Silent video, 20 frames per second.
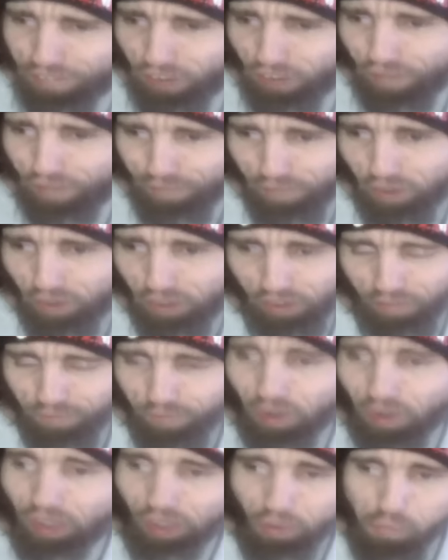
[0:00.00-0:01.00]
off on to
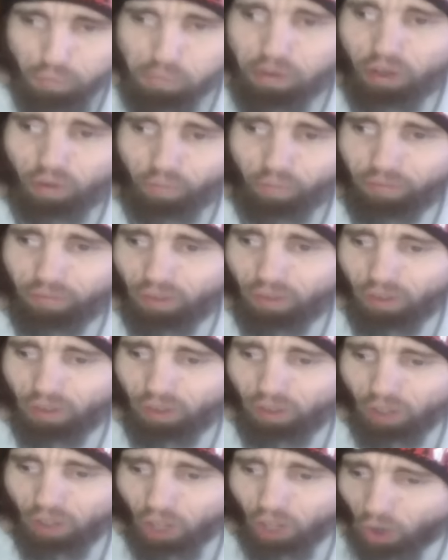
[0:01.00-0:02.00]
fucking build.
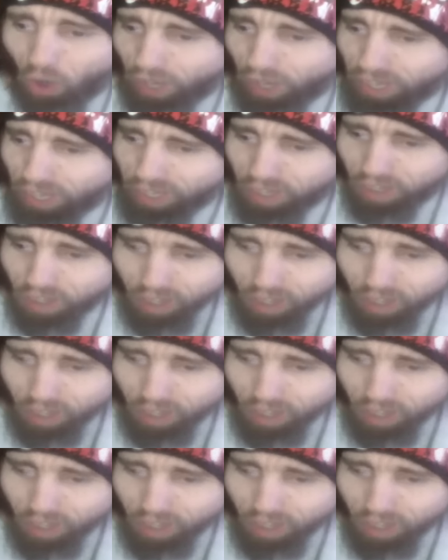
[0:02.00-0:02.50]
Alright?